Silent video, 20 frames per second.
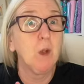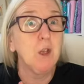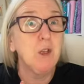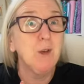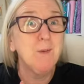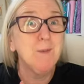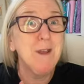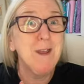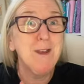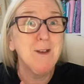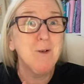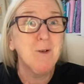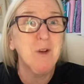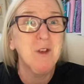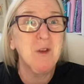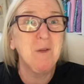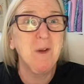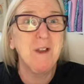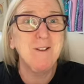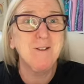you make, what
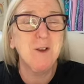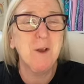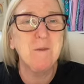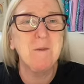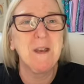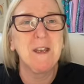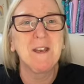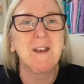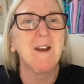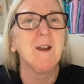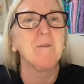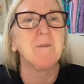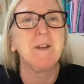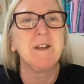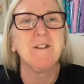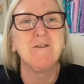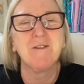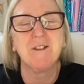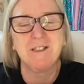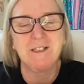you enjoy making. I'd be
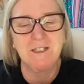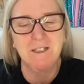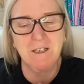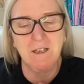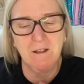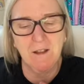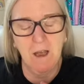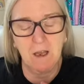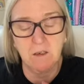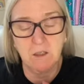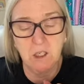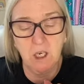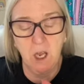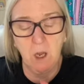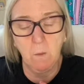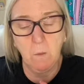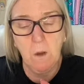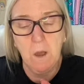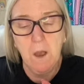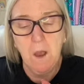interested in that
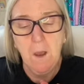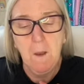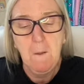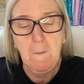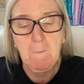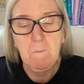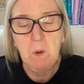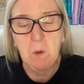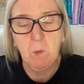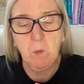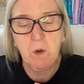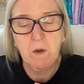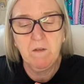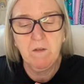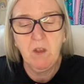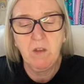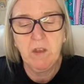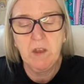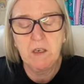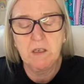too. But one of
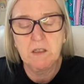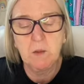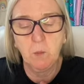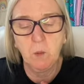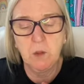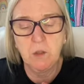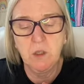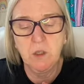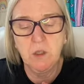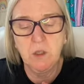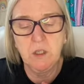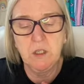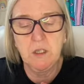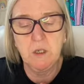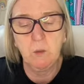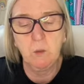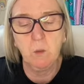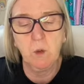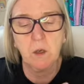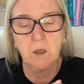the things I wanted to do
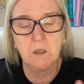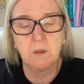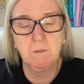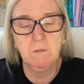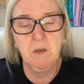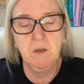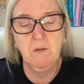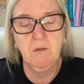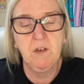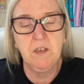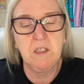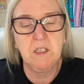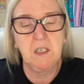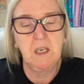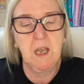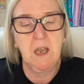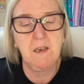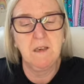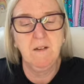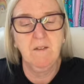was move into
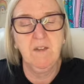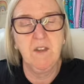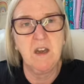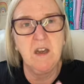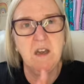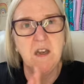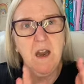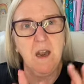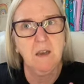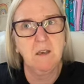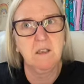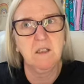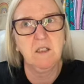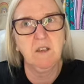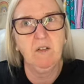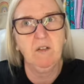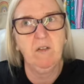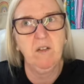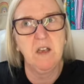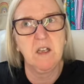kind of the next
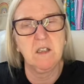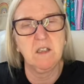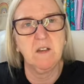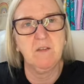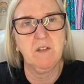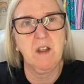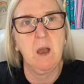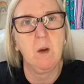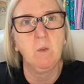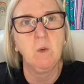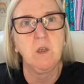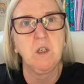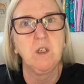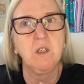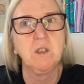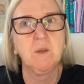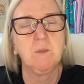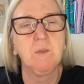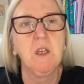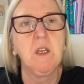phase of that, which is
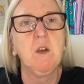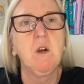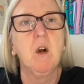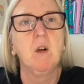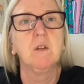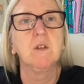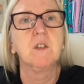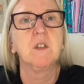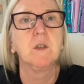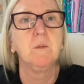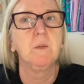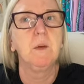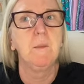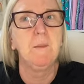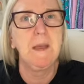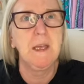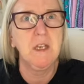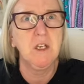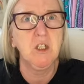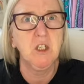something called
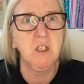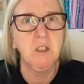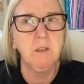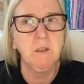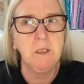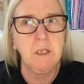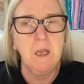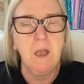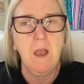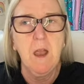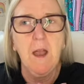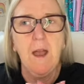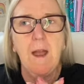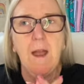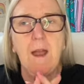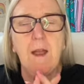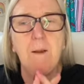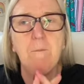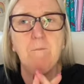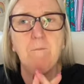sublimation.
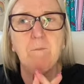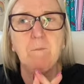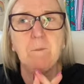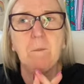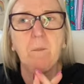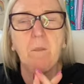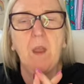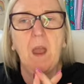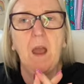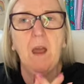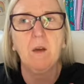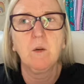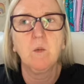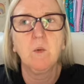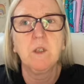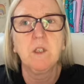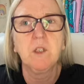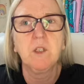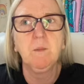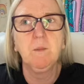And
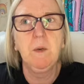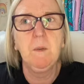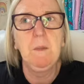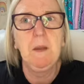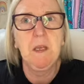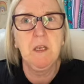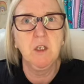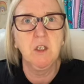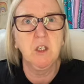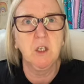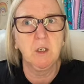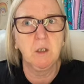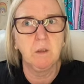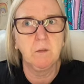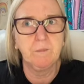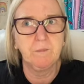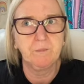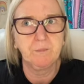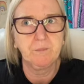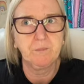with
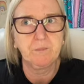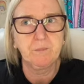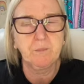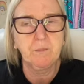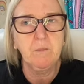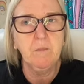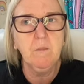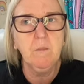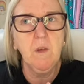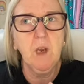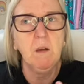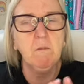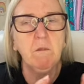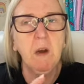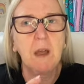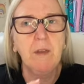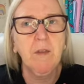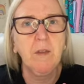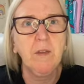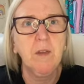sublimation,
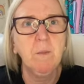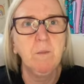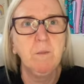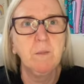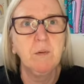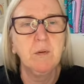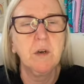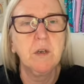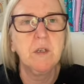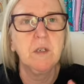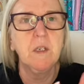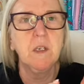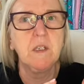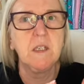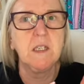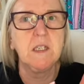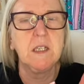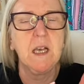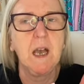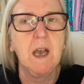rather than printing a
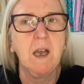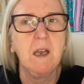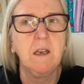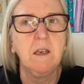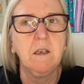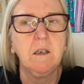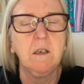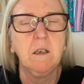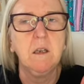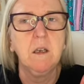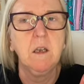design,